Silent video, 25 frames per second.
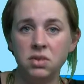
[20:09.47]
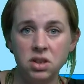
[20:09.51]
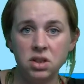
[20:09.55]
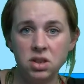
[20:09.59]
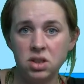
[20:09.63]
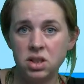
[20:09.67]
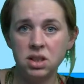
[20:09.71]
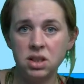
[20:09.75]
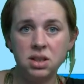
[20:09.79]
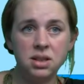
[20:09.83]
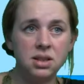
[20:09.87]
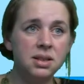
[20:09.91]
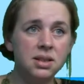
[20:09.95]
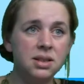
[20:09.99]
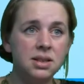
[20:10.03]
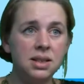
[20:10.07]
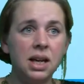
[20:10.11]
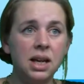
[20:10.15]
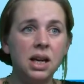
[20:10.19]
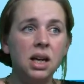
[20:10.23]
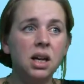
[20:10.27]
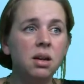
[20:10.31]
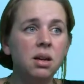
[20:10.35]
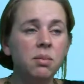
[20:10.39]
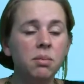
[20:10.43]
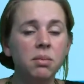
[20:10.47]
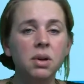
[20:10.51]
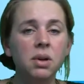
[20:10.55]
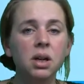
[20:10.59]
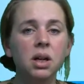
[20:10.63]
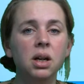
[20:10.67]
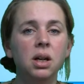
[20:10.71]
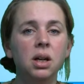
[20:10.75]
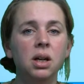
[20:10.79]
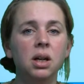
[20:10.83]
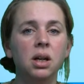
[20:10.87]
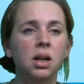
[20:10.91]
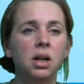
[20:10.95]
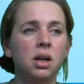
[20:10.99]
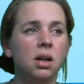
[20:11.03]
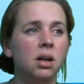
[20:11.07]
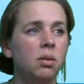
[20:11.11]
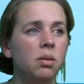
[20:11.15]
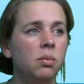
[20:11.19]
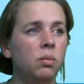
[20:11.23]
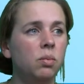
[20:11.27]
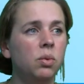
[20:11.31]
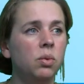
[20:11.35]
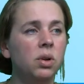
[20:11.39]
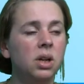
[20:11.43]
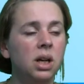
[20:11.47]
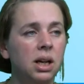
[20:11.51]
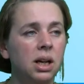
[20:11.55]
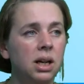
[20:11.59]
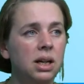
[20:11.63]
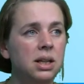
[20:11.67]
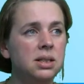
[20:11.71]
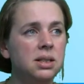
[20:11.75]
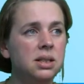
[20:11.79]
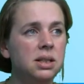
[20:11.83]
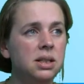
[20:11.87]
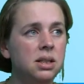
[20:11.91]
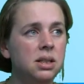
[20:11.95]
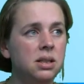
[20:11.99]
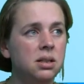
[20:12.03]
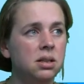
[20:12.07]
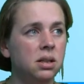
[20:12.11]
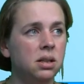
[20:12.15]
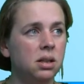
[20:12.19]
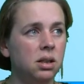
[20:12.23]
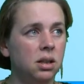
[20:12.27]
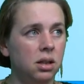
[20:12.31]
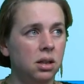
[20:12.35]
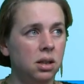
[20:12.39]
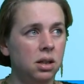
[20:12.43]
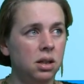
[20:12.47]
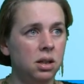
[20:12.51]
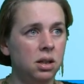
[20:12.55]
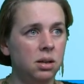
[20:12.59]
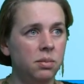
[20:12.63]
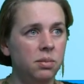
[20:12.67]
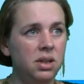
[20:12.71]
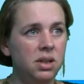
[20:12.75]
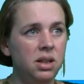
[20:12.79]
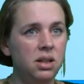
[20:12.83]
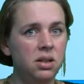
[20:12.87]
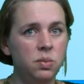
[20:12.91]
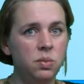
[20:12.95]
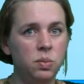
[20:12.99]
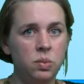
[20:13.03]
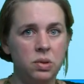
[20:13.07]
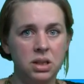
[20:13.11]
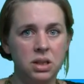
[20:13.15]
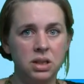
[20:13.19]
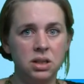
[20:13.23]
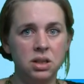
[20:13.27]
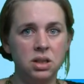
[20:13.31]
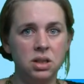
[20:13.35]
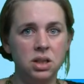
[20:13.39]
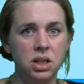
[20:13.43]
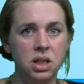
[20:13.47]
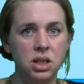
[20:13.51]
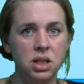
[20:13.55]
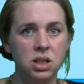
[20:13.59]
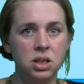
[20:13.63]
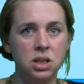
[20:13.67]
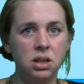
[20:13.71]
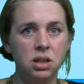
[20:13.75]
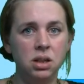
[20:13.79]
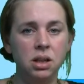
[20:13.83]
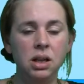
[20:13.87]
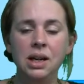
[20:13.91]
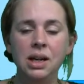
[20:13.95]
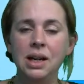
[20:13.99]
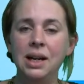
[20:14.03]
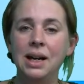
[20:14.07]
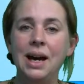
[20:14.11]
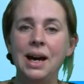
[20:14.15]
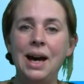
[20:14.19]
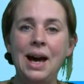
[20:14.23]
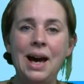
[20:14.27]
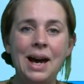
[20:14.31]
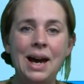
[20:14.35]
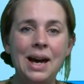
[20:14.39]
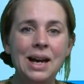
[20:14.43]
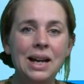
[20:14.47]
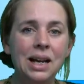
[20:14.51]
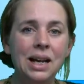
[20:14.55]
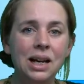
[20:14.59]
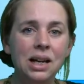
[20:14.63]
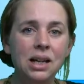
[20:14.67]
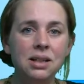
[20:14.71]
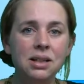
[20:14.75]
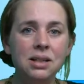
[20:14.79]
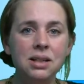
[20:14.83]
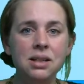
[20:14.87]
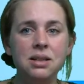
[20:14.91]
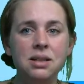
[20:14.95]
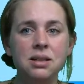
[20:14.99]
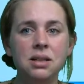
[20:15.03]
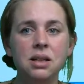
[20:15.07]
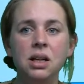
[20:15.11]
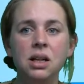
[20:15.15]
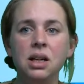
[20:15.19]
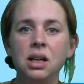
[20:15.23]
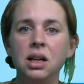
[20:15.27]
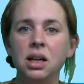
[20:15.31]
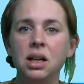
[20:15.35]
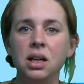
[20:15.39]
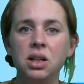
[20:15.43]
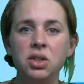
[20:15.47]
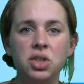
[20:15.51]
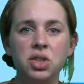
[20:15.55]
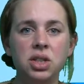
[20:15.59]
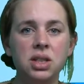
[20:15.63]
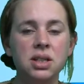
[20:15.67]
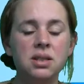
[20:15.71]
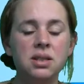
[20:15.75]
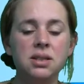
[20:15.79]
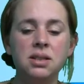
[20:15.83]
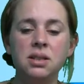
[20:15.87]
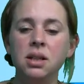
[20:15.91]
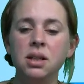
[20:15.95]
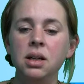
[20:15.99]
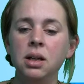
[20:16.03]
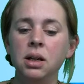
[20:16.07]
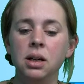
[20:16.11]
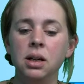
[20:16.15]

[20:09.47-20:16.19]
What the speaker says: just the same what I did in this presentation, highlight it and just